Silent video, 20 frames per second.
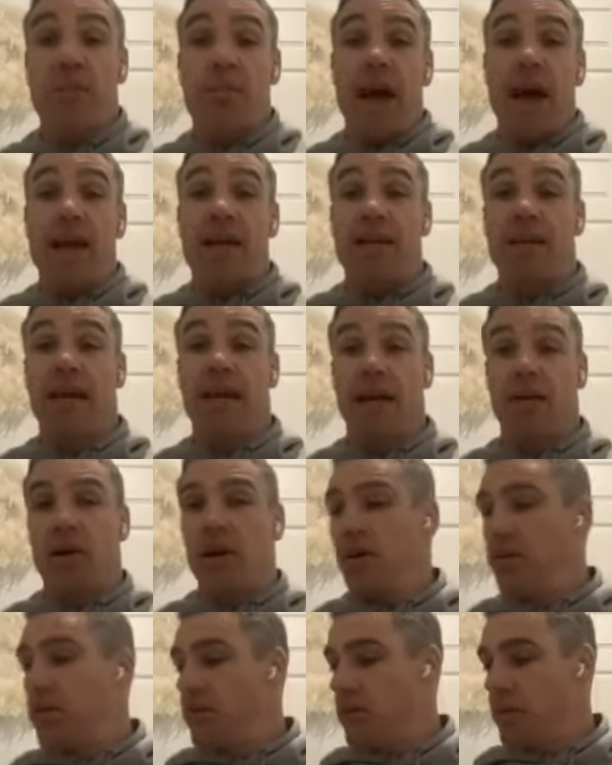back in the
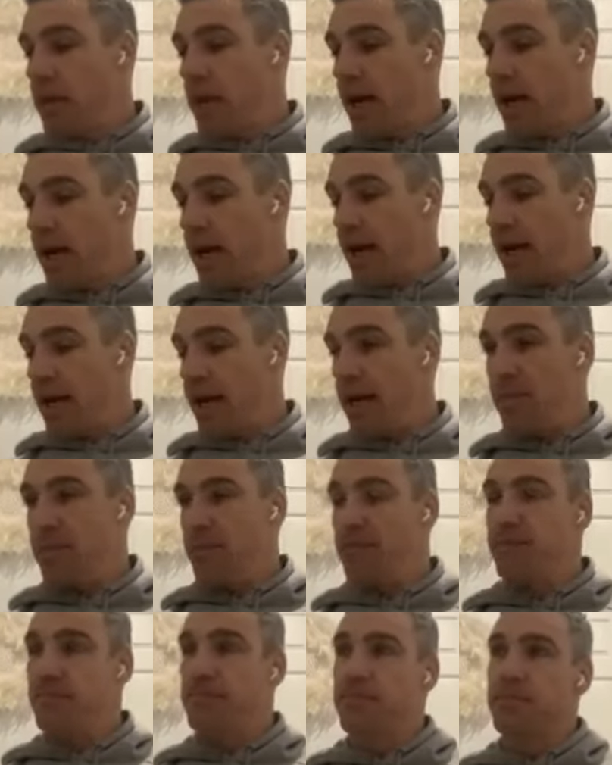NRL, I
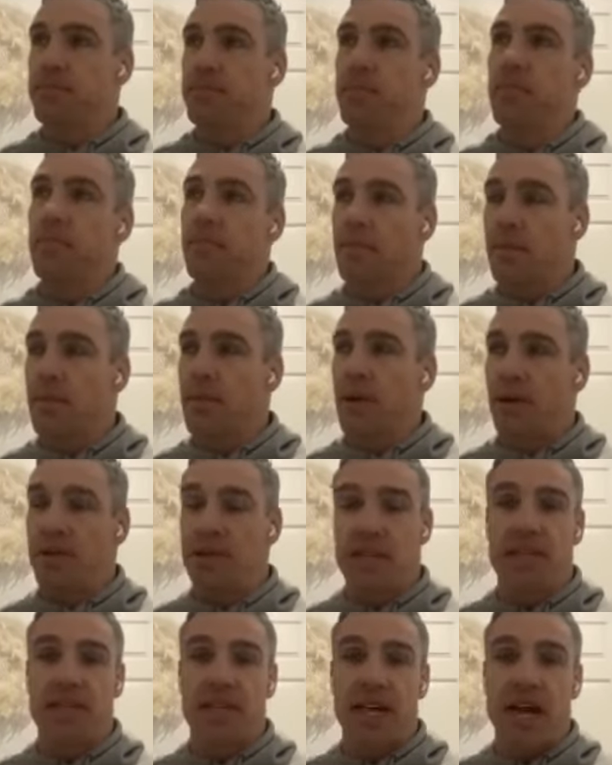
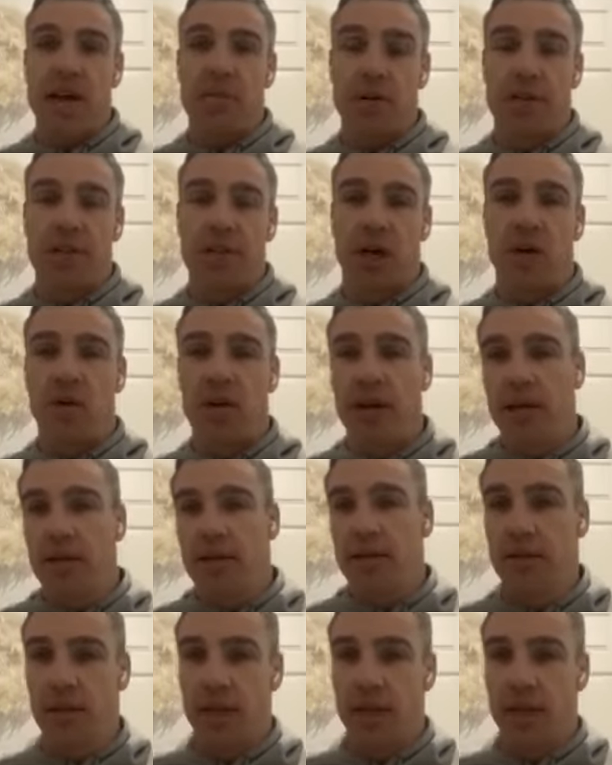dislocated my shoulder.